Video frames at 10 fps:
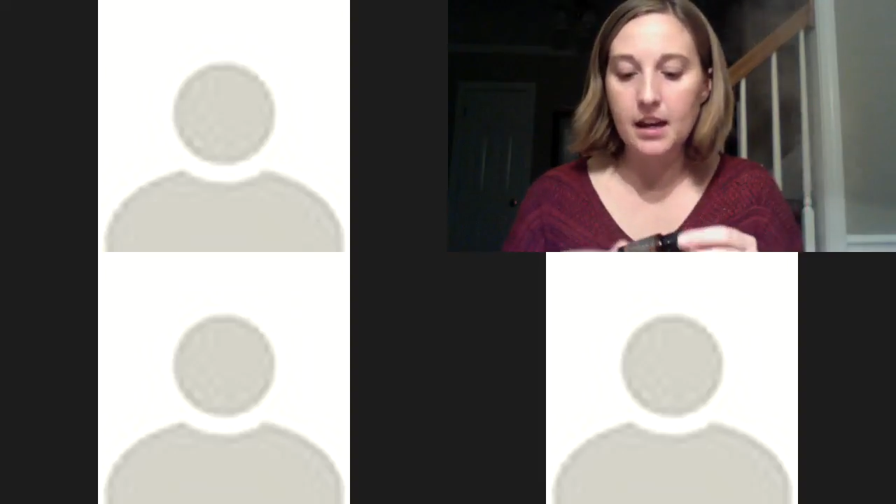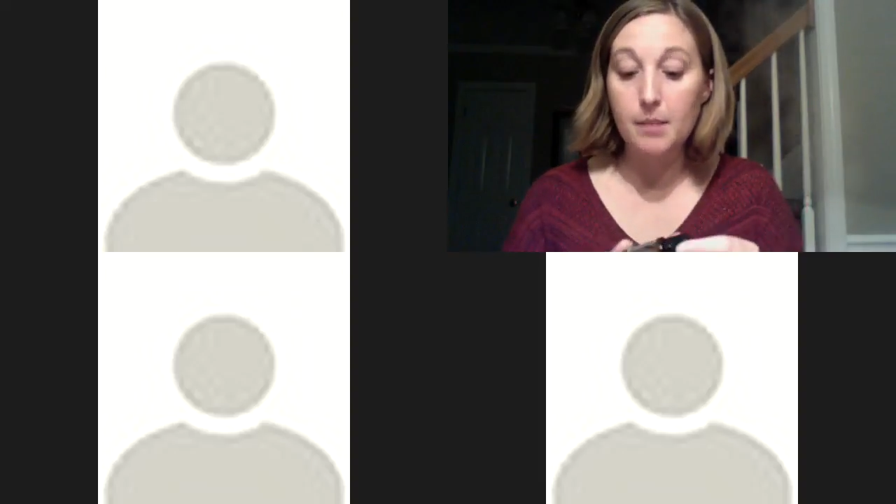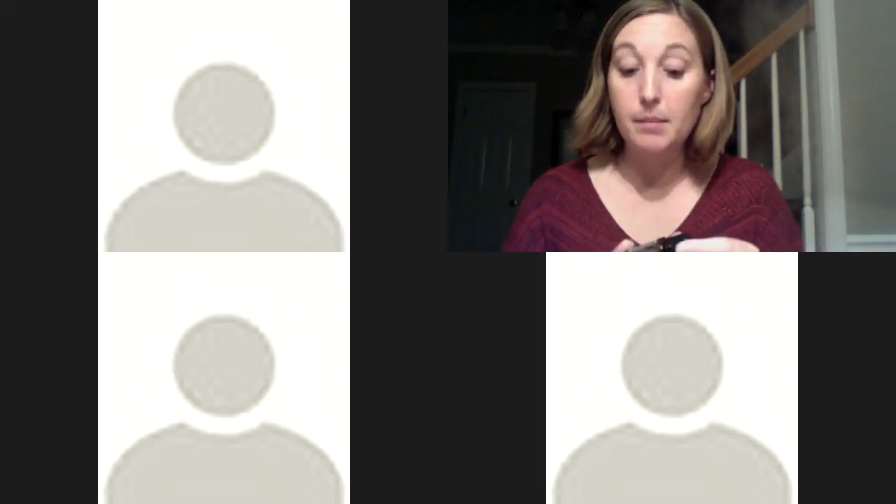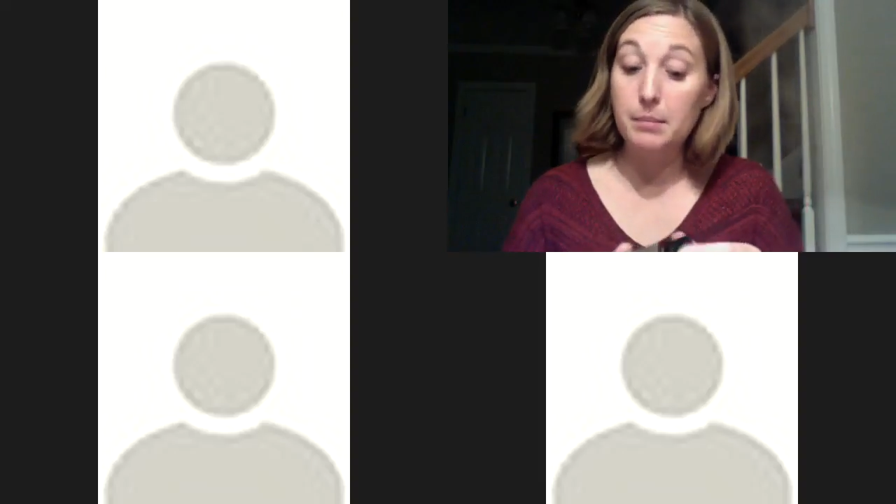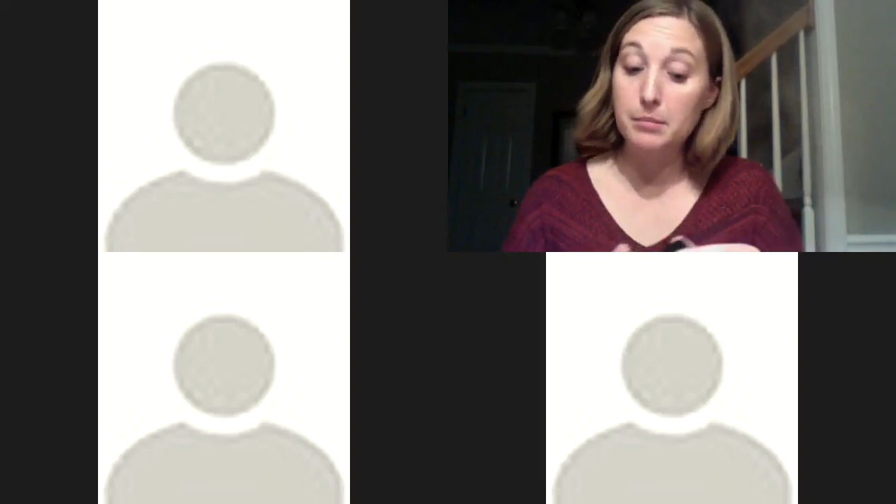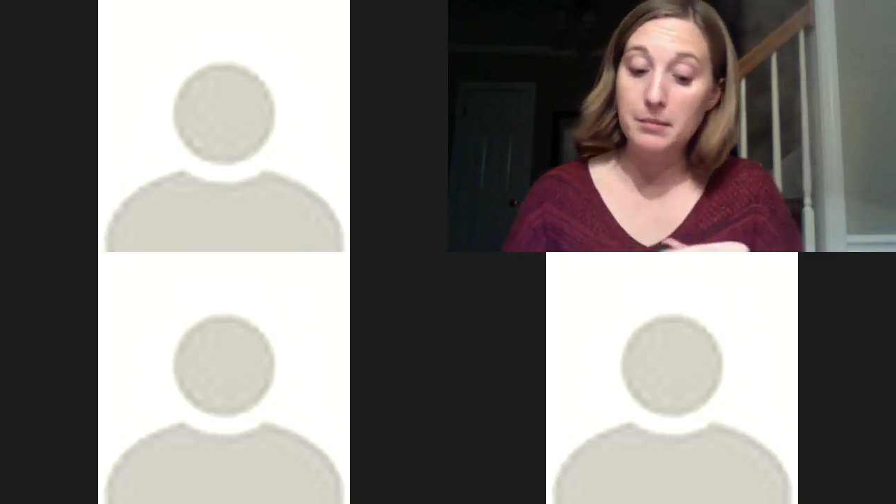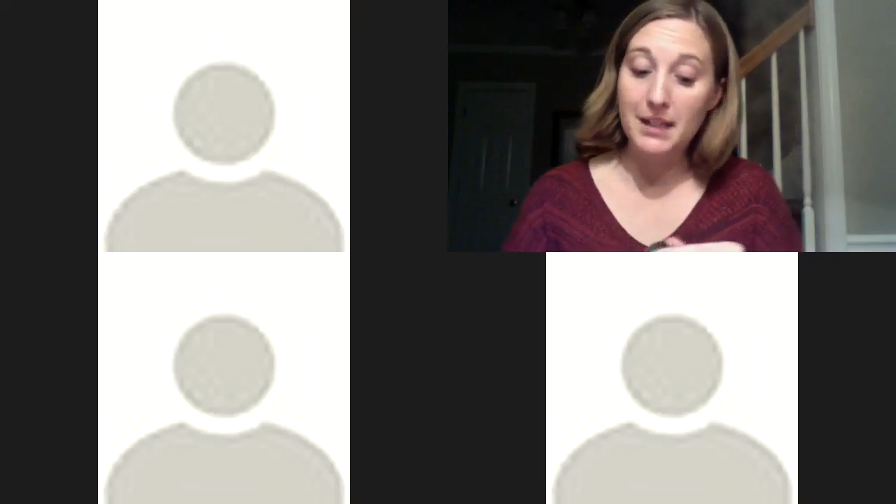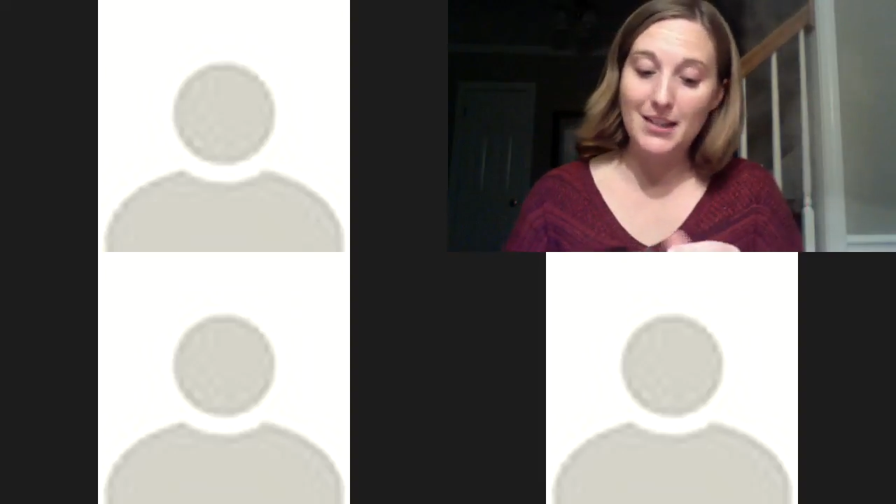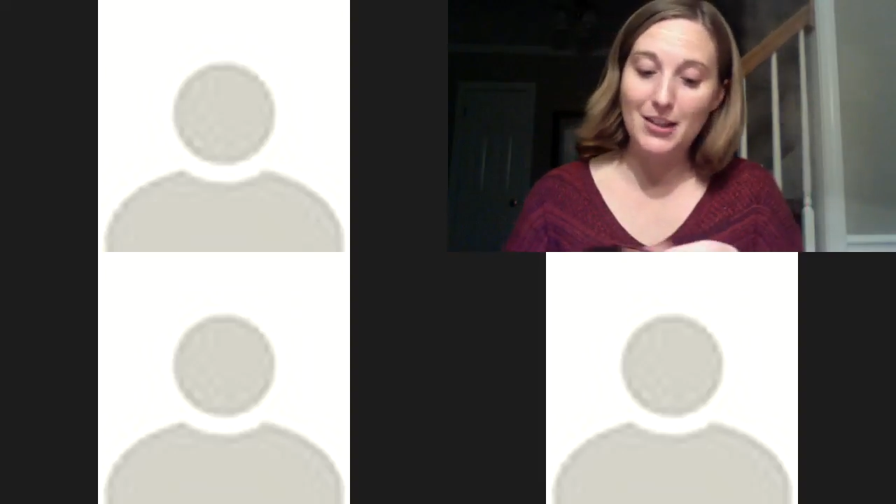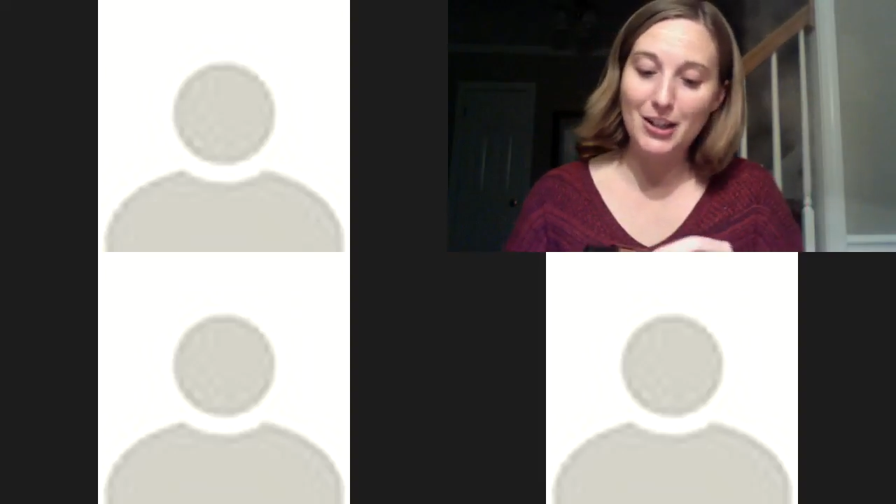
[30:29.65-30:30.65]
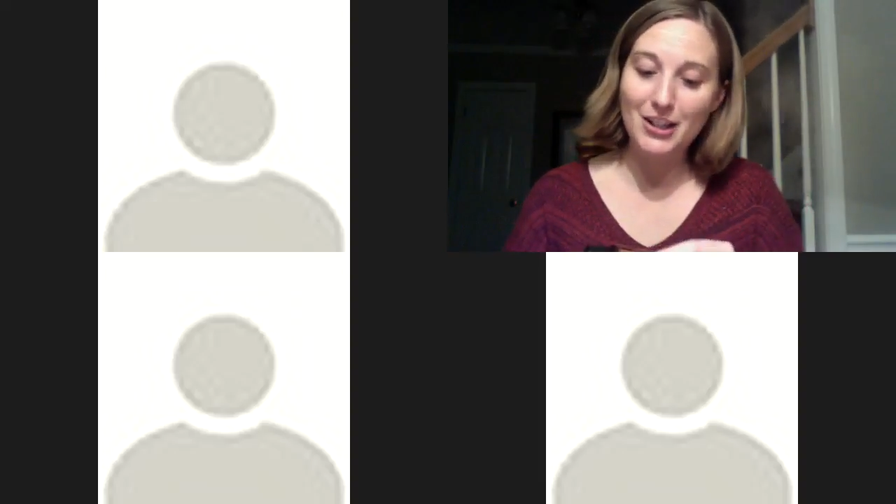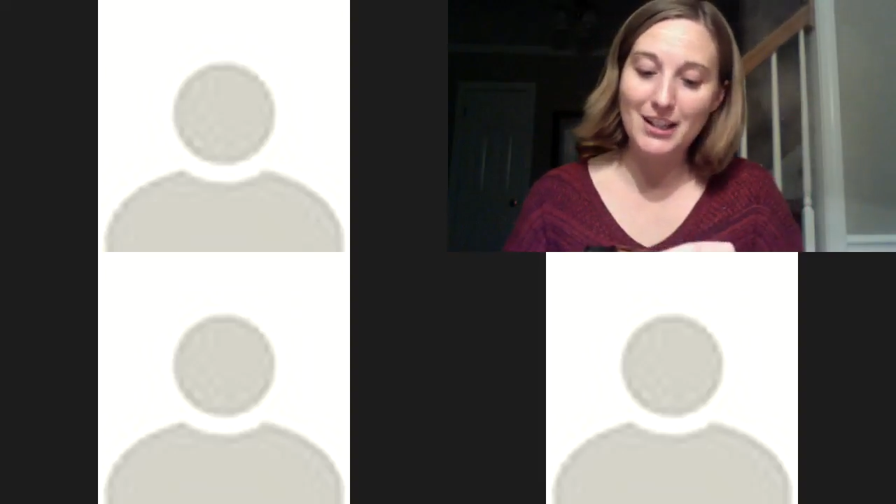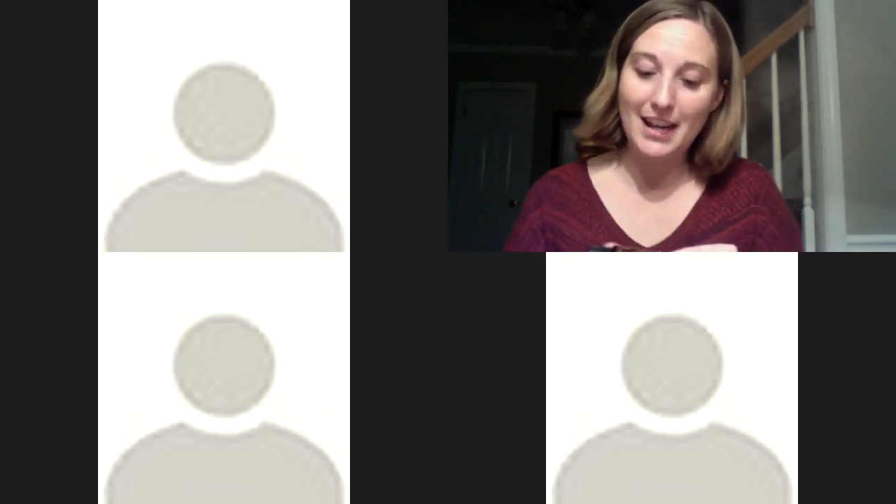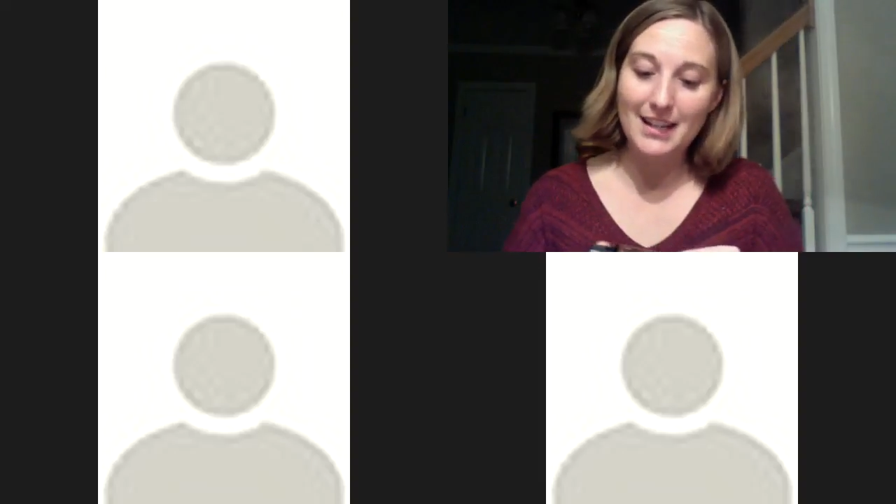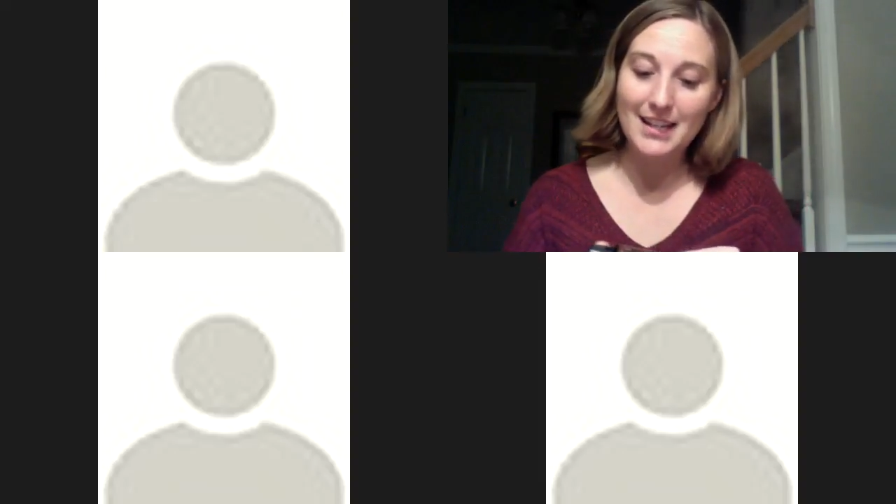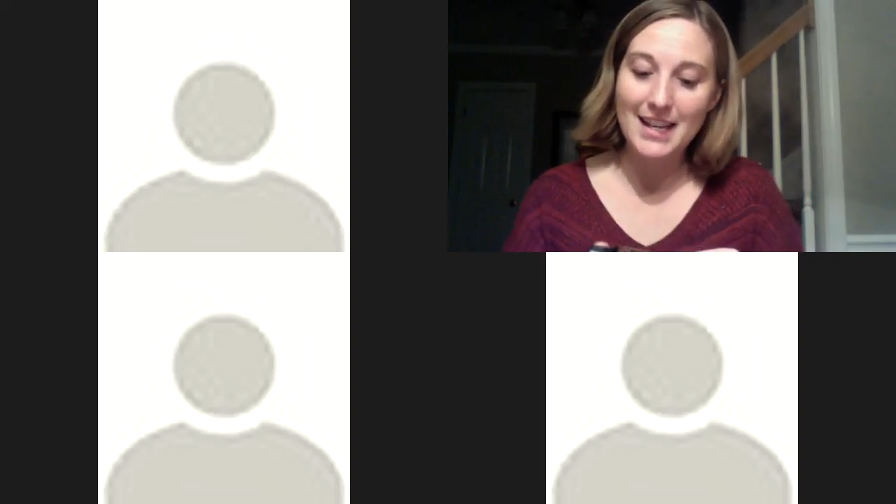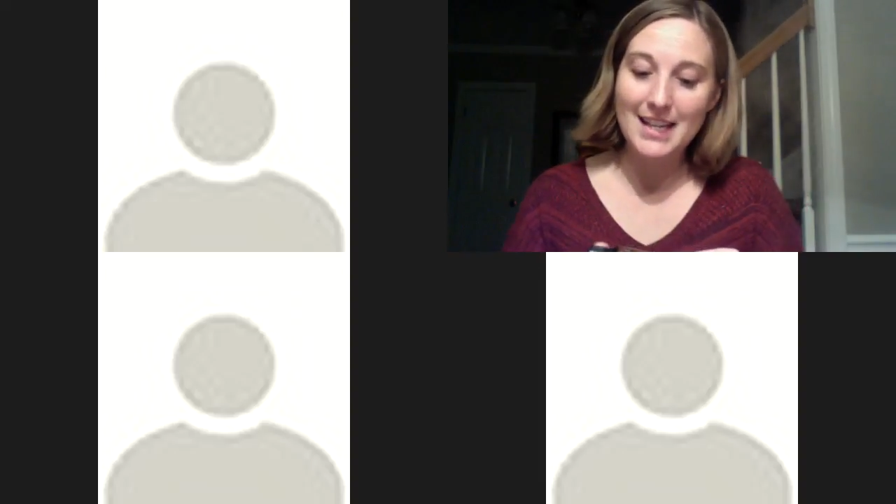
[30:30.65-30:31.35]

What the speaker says: peppermint in there again,